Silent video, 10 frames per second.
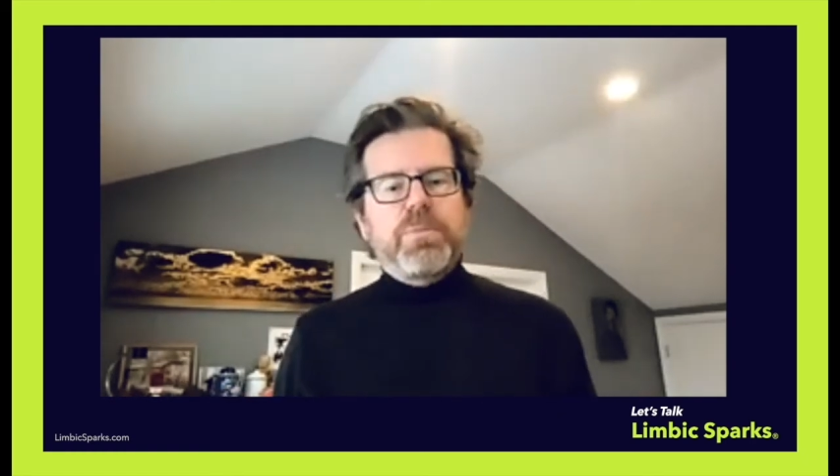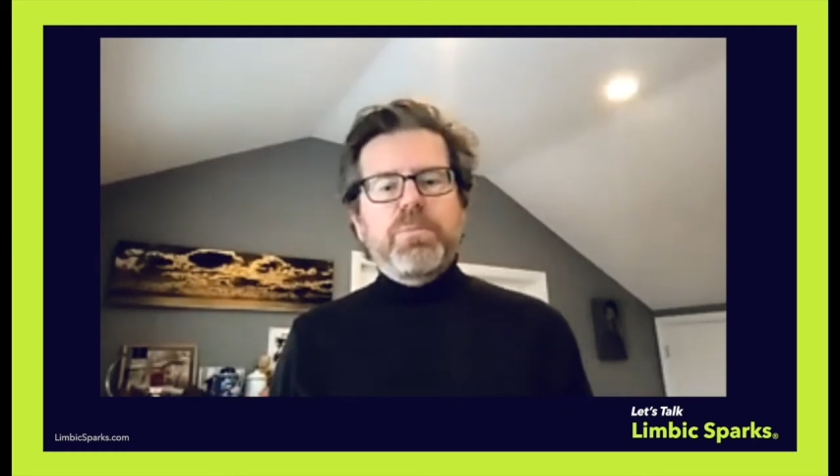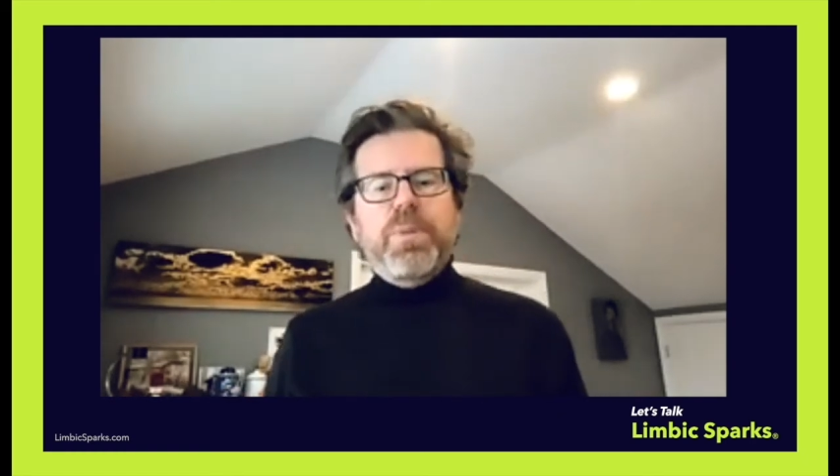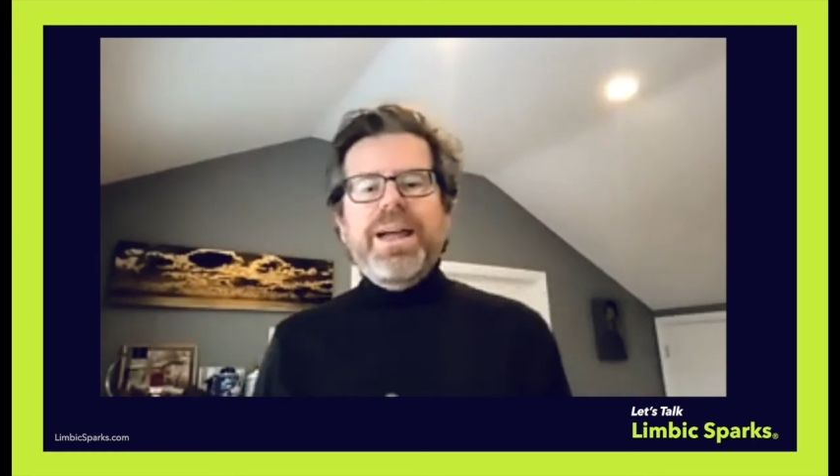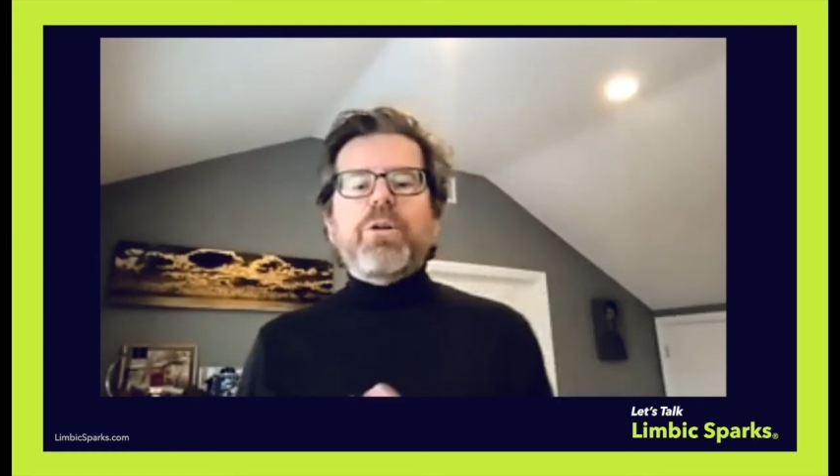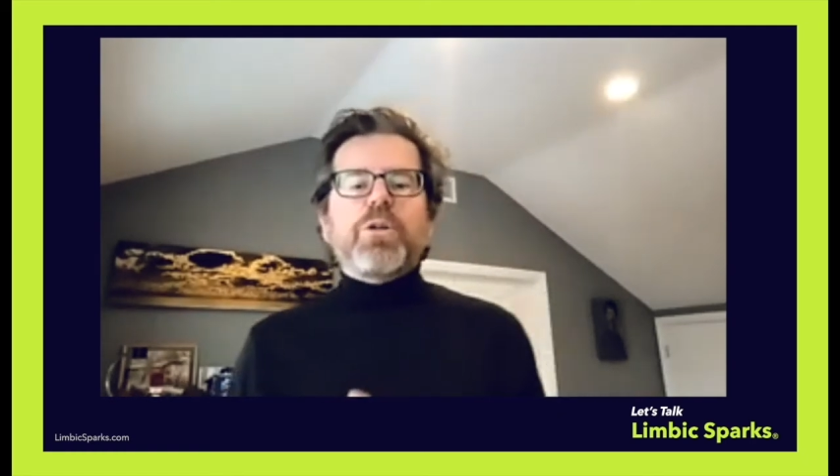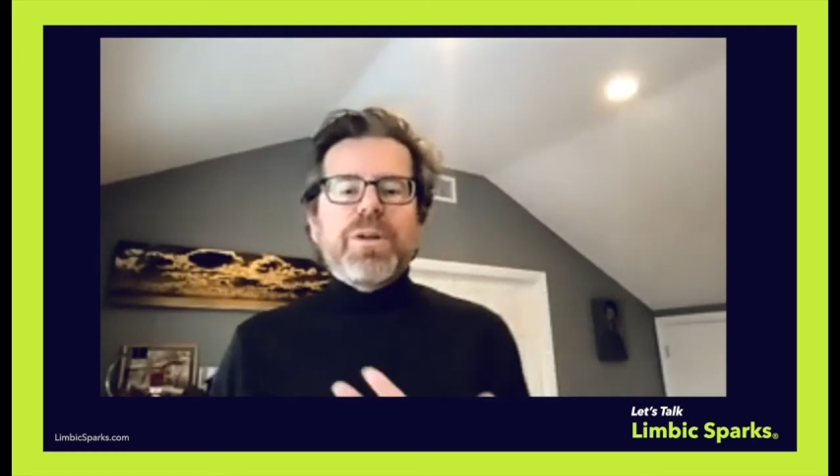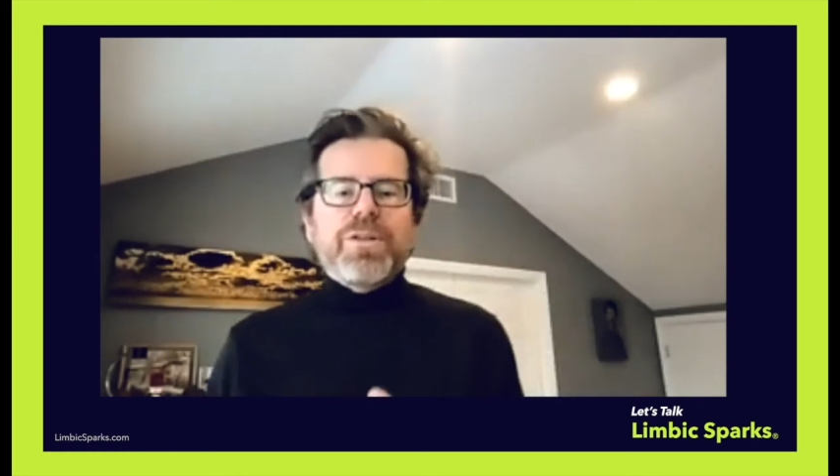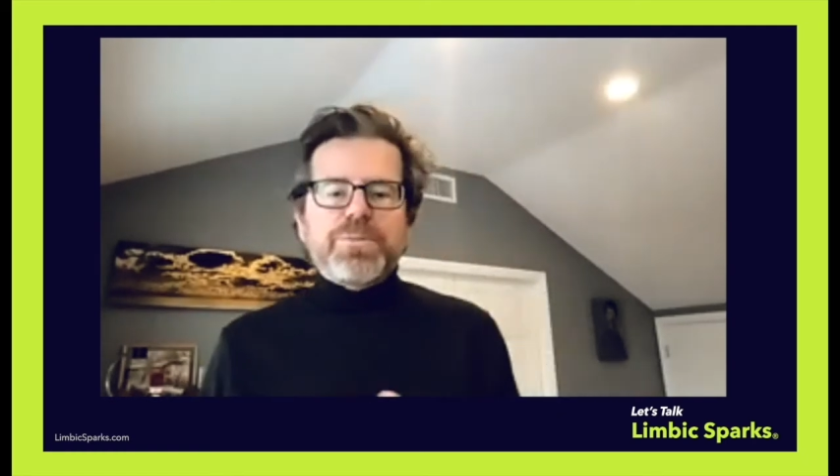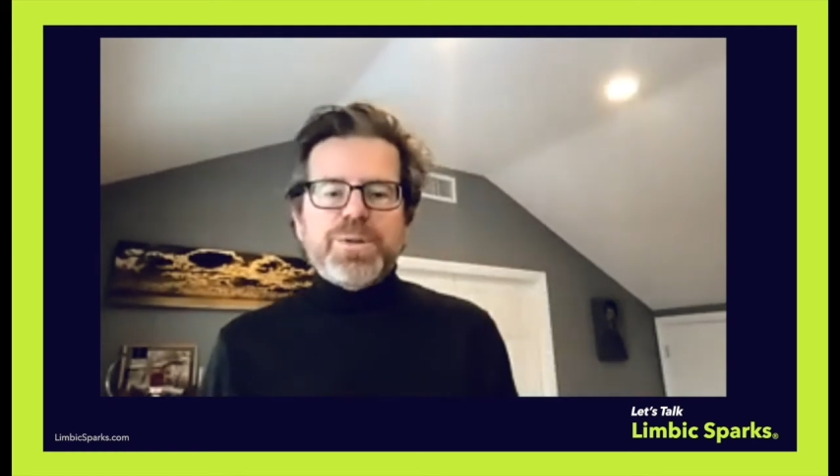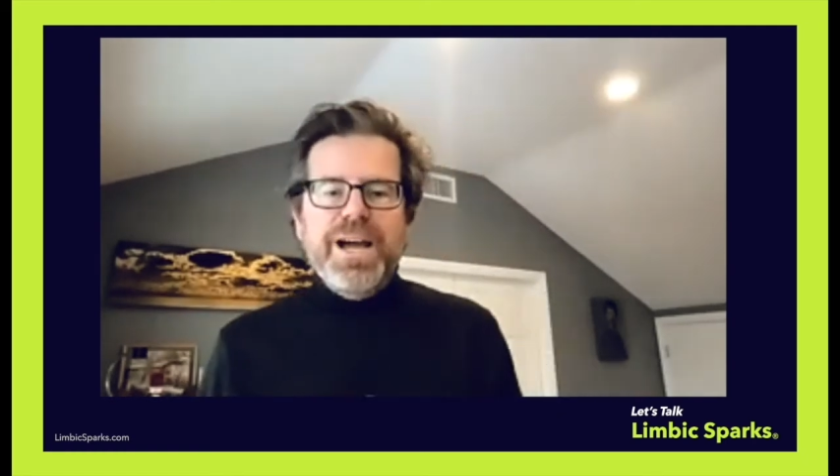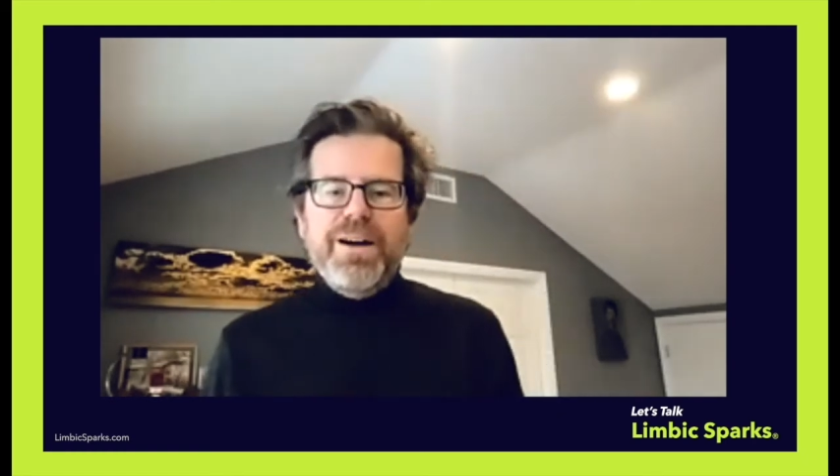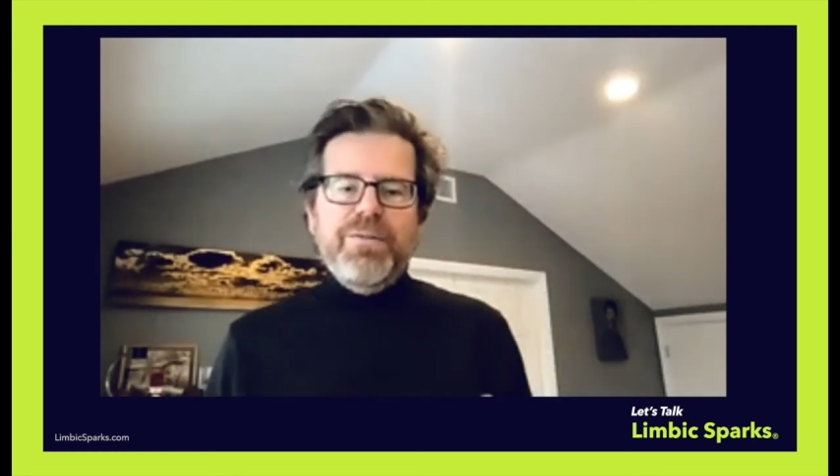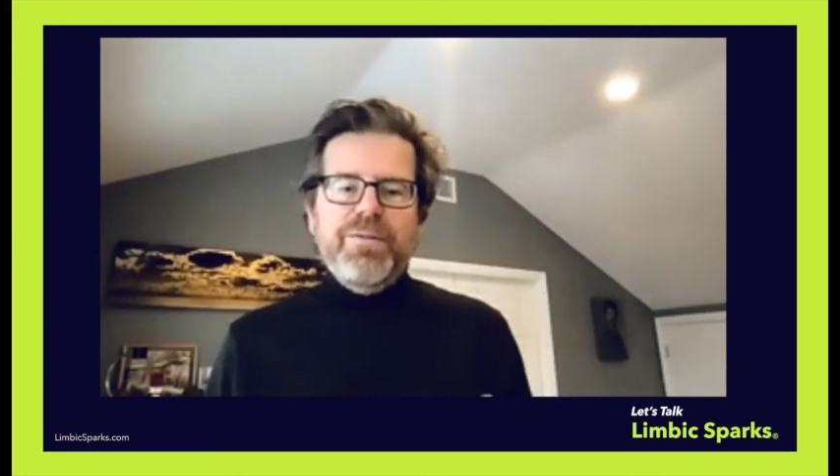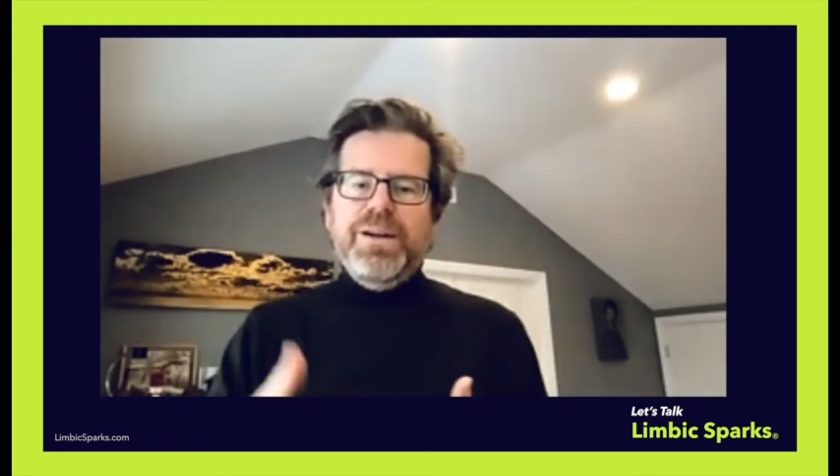by algorithms
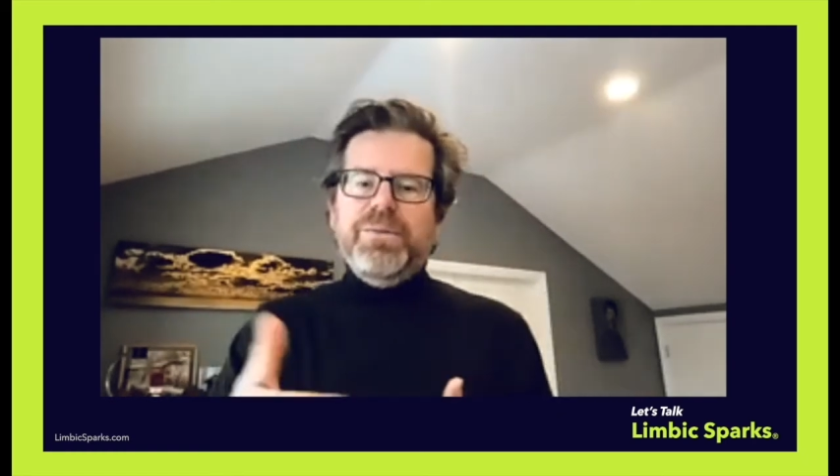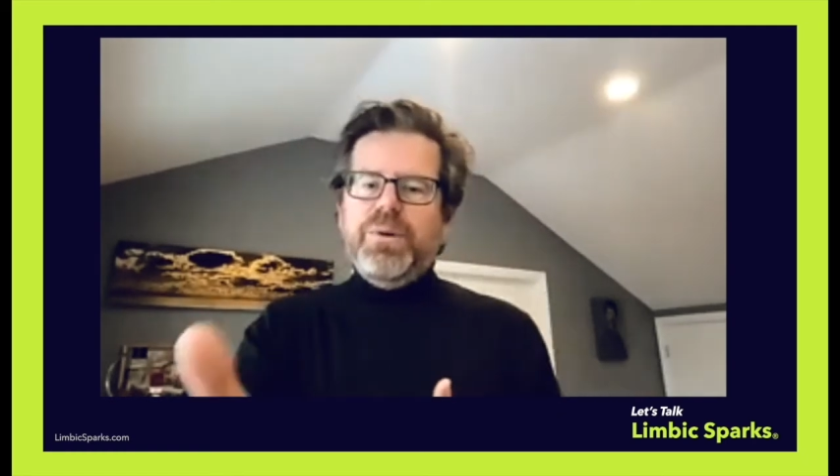now, right?